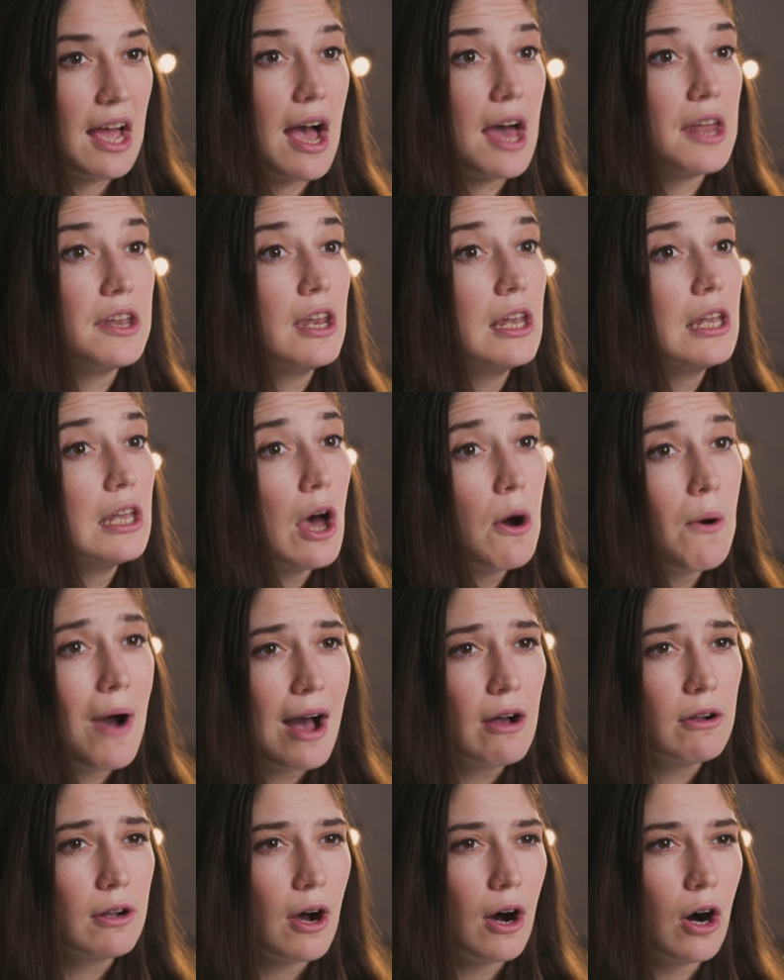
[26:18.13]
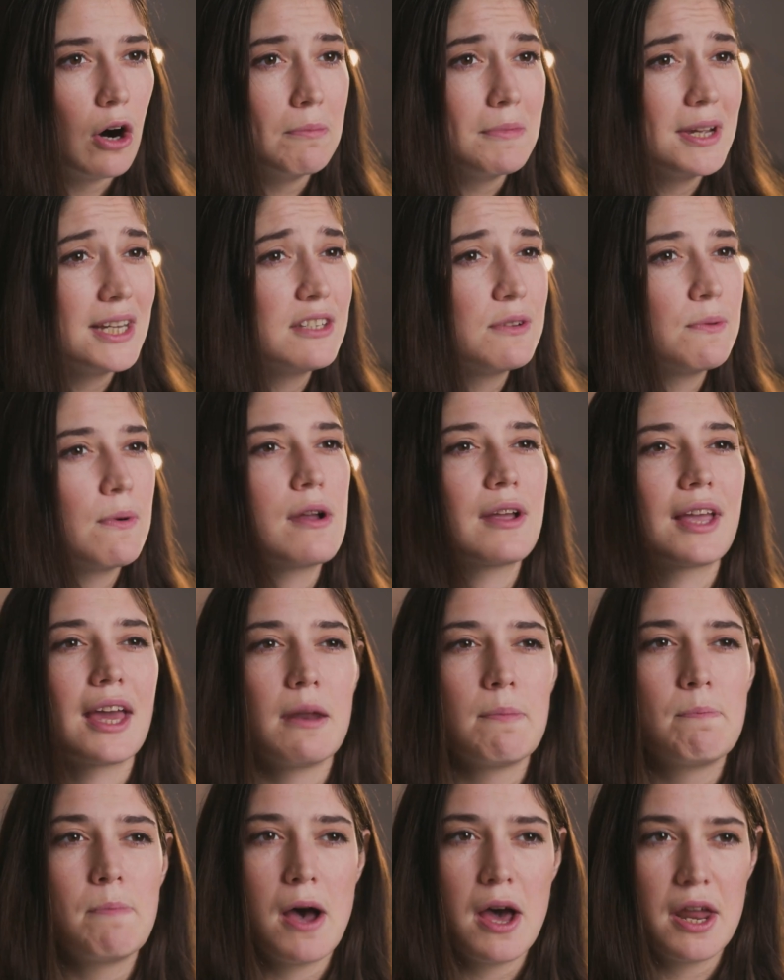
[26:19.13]
and the low alcohol means you won't get
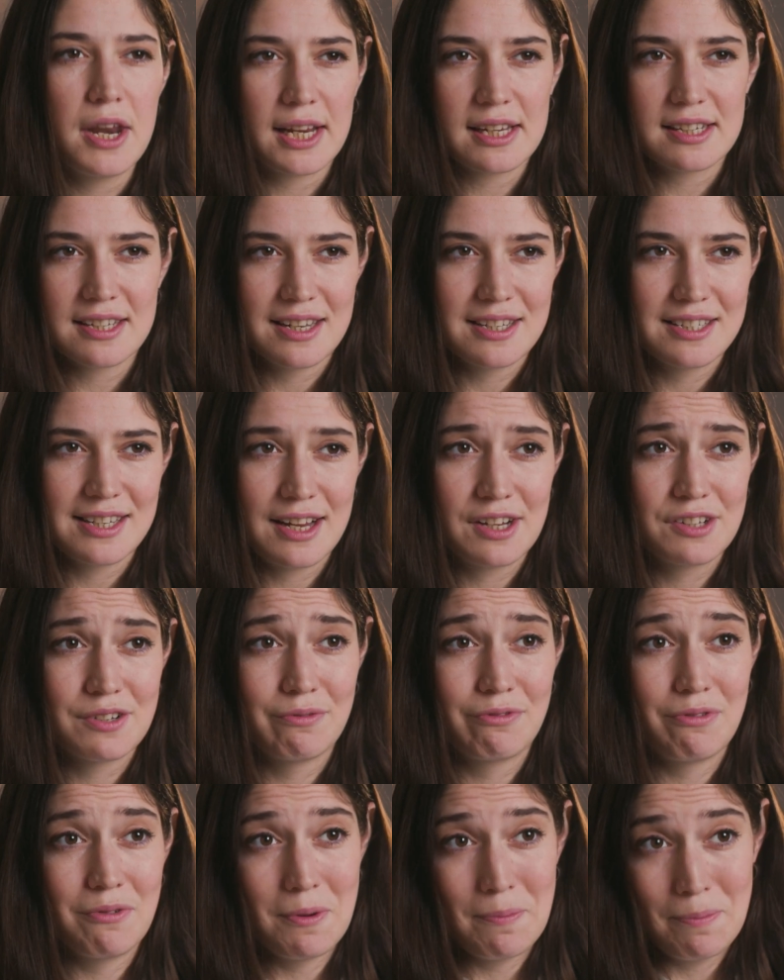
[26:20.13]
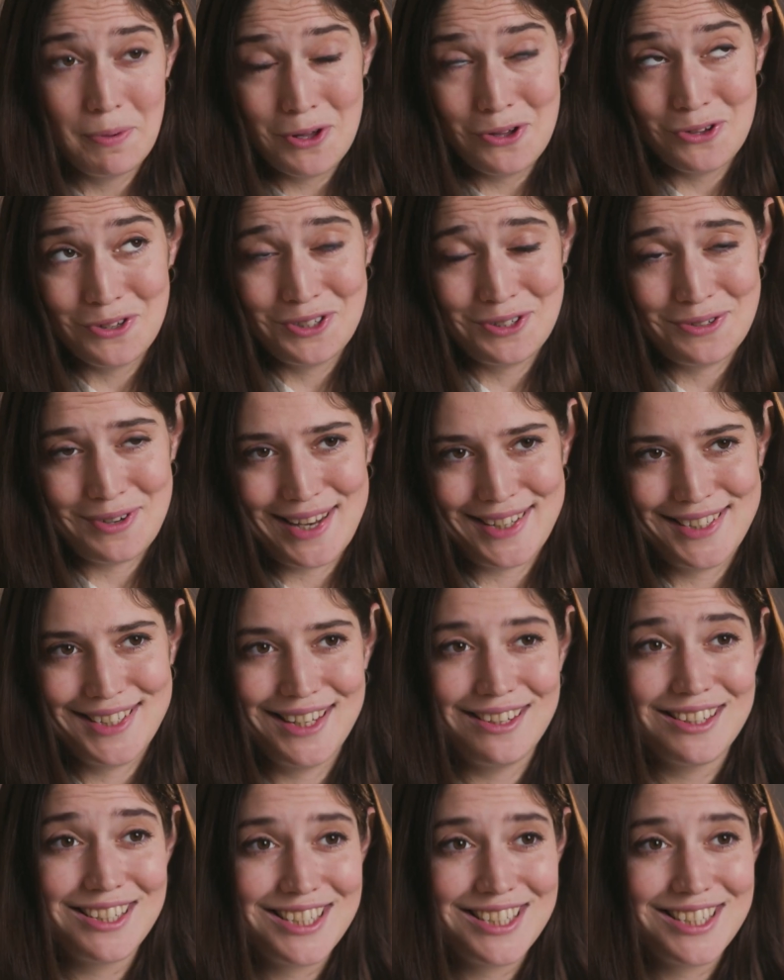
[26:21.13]
a burning sensation from the booze to add to the